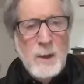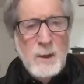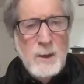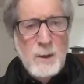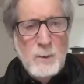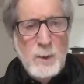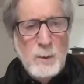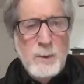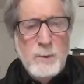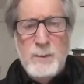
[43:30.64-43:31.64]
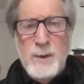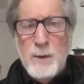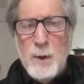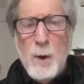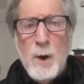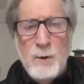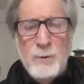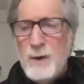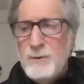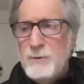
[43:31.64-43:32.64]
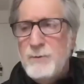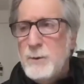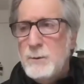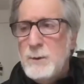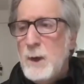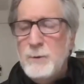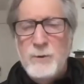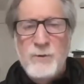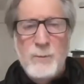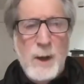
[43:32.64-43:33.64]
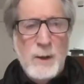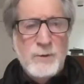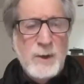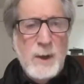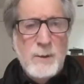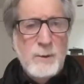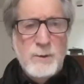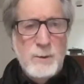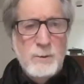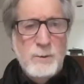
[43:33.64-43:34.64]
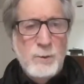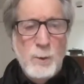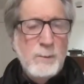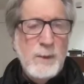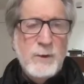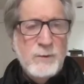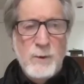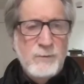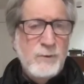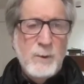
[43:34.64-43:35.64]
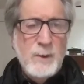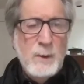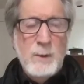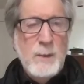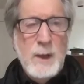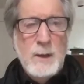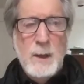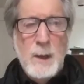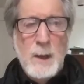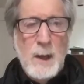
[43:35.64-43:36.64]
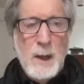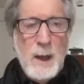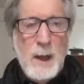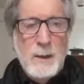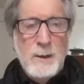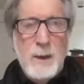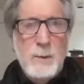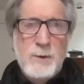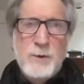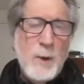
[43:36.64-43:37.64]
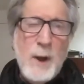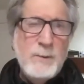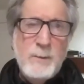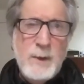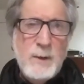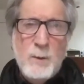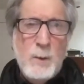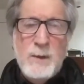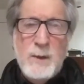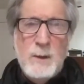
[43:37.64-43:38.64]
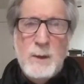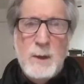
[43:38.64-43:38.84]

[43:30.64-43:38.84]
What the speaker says: We would be in the car driving for hundreds of miles together to do a mix for a film that we made. And he would describe to me the way that,